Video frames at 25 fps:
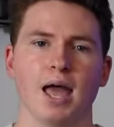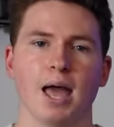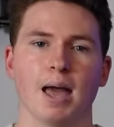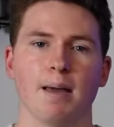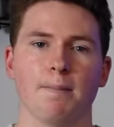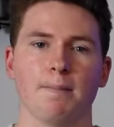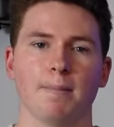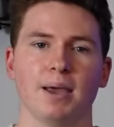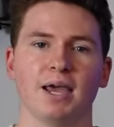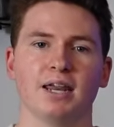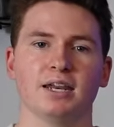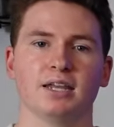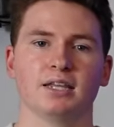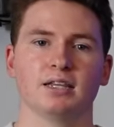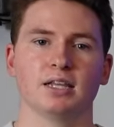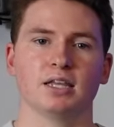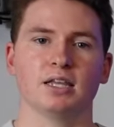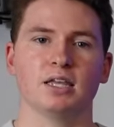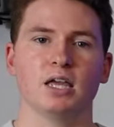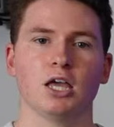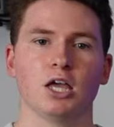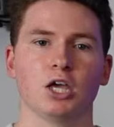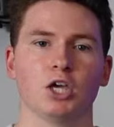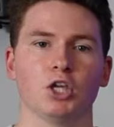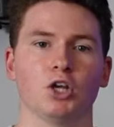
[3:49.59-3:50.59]

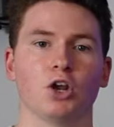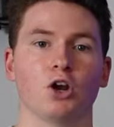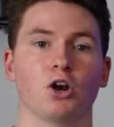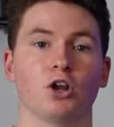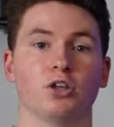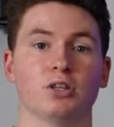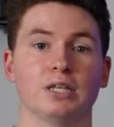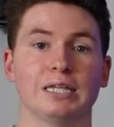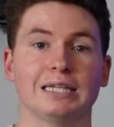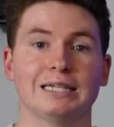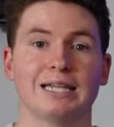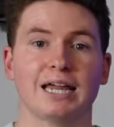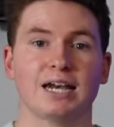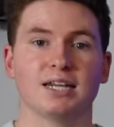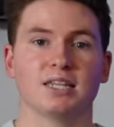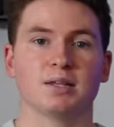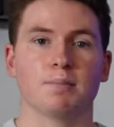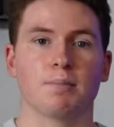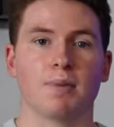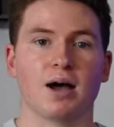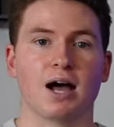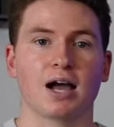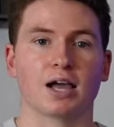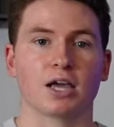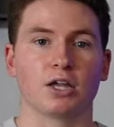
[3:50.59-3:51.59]
Immediately, you're not only letting the
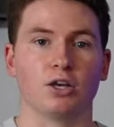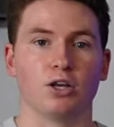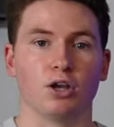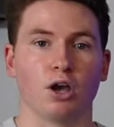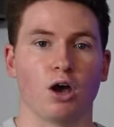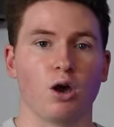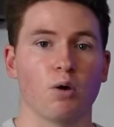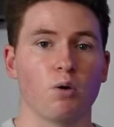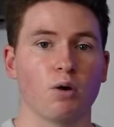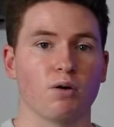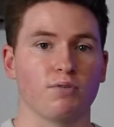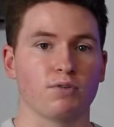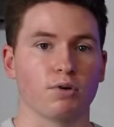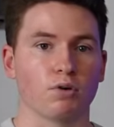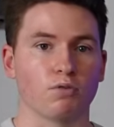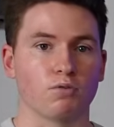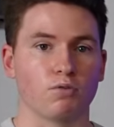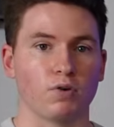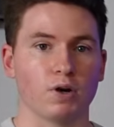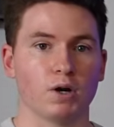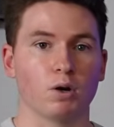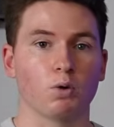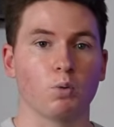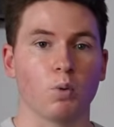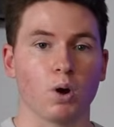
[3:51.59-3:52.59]
marker know of your
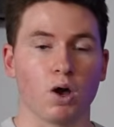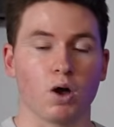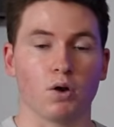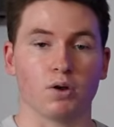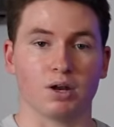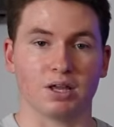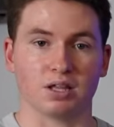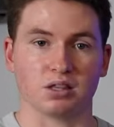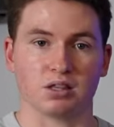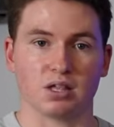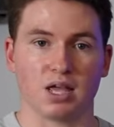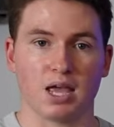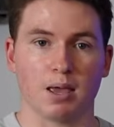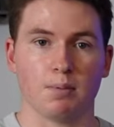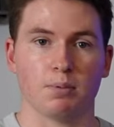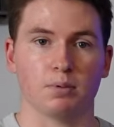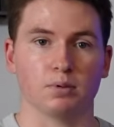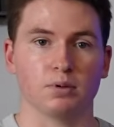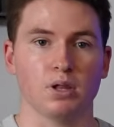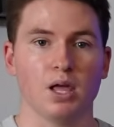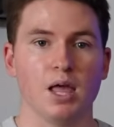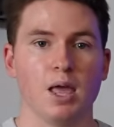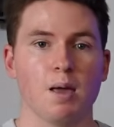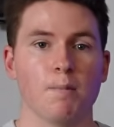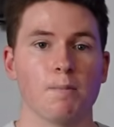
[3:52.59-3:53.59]
real-world
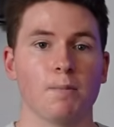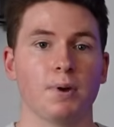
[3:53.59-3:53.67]
example,